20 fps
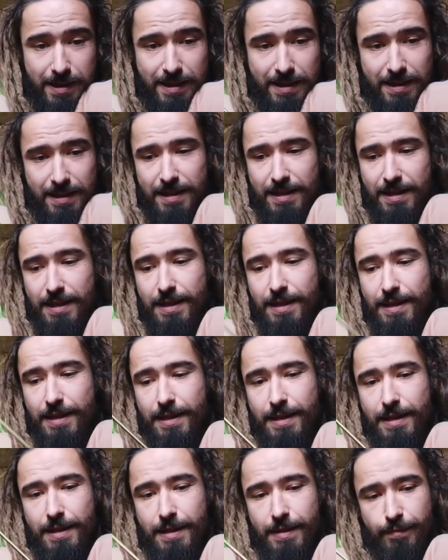By the way, we
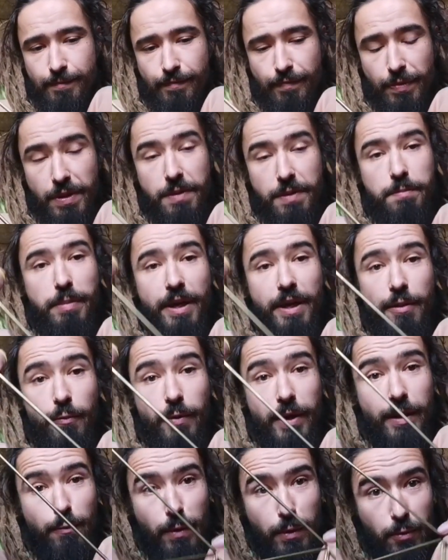were just
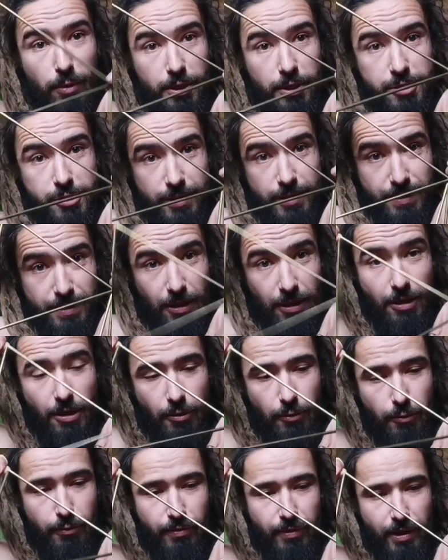closing that eye
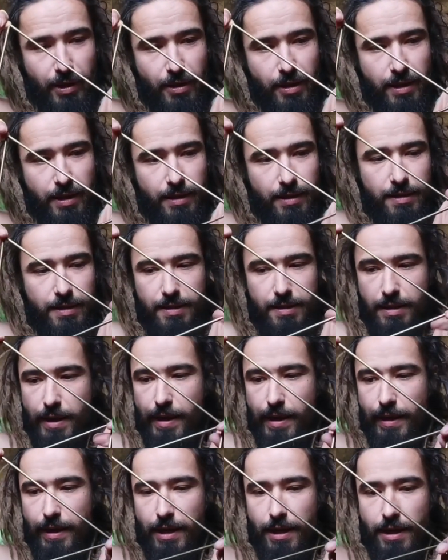here.
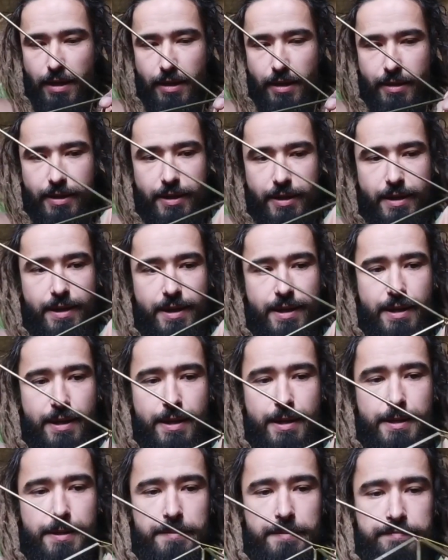Now
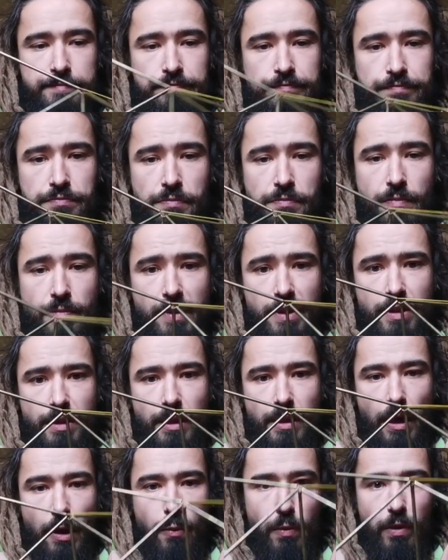we've got five
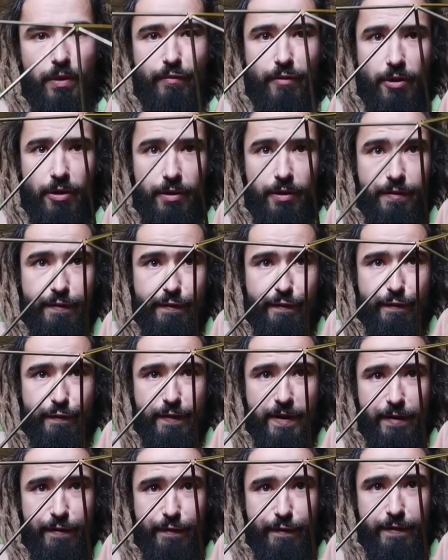fingers on that
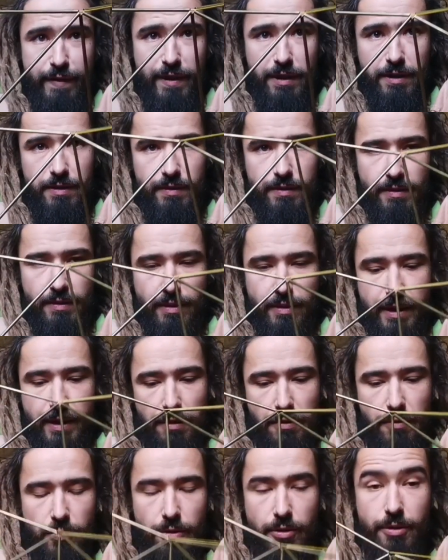corner, so we need one
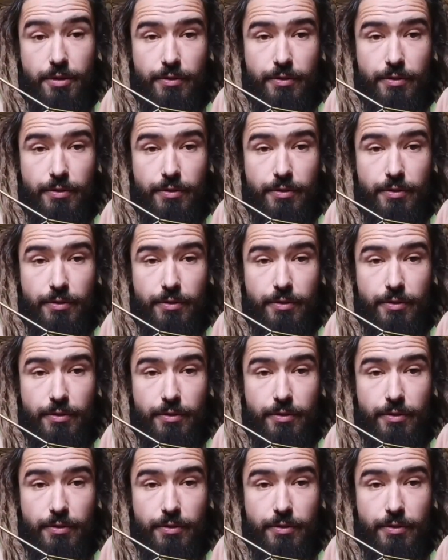more.